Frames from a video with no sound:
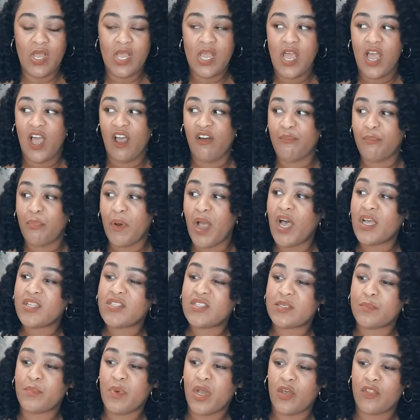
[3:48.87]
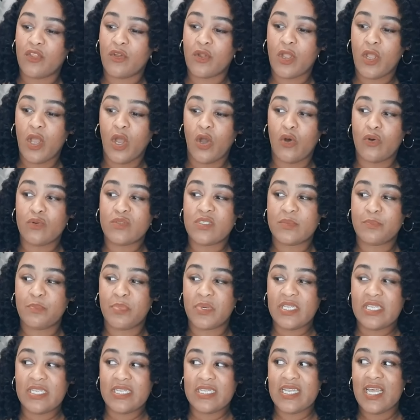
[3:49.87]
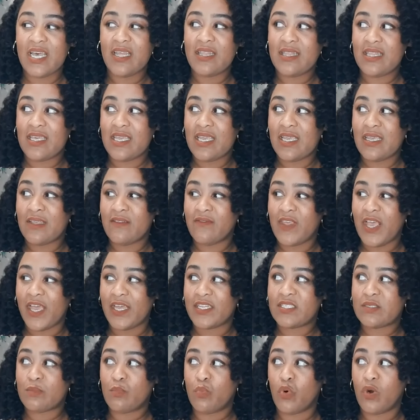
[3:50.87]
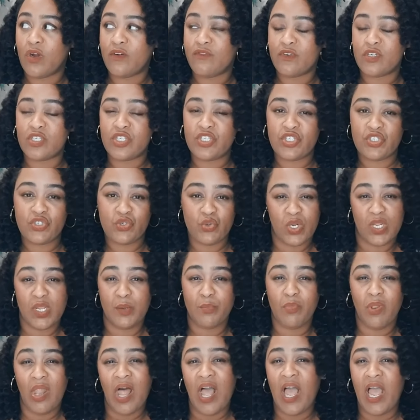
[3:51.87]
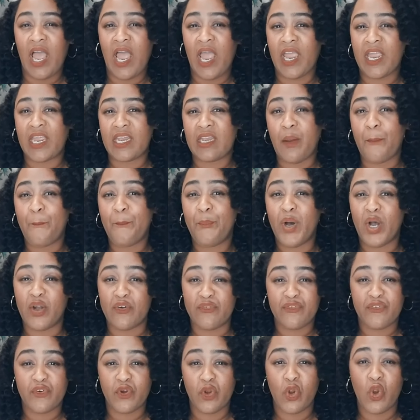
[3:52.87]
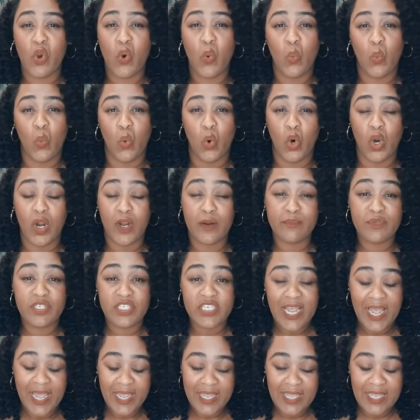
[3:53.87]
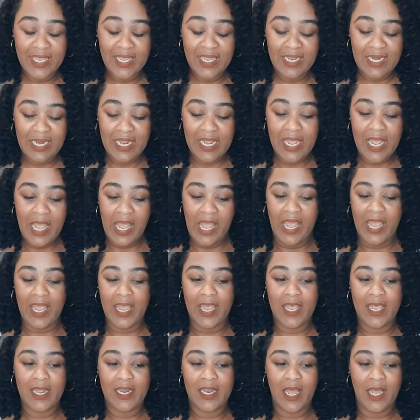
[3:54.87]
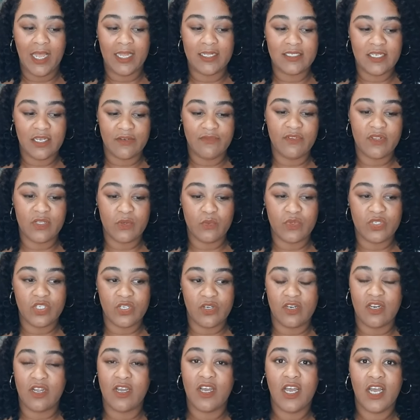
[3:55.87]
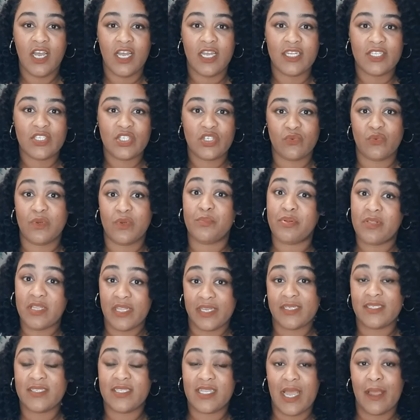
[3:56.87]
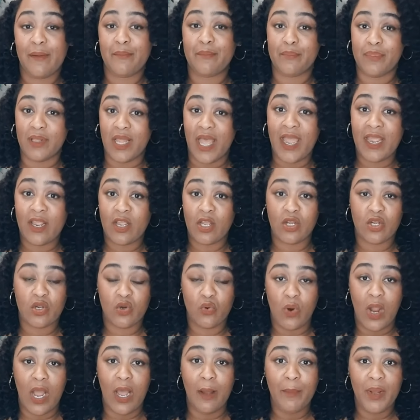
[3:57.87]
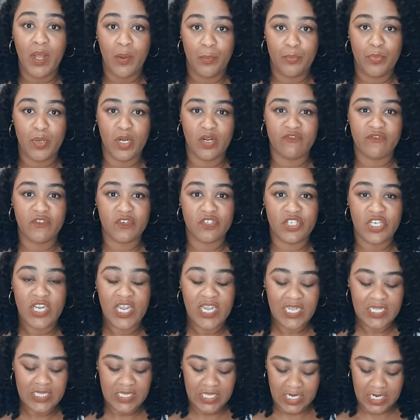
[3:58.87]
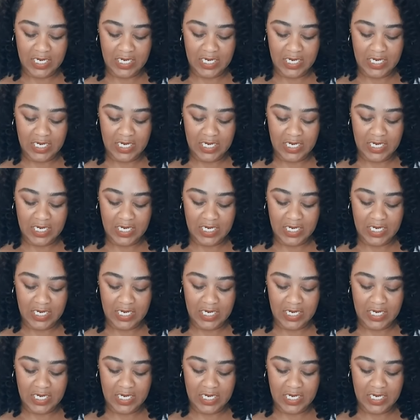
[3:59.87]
I bought some other coats, but nothing that's more of a streamlined puffer warm jacket. And I definitely was on a hunt to replace that black crop puffer jacket that I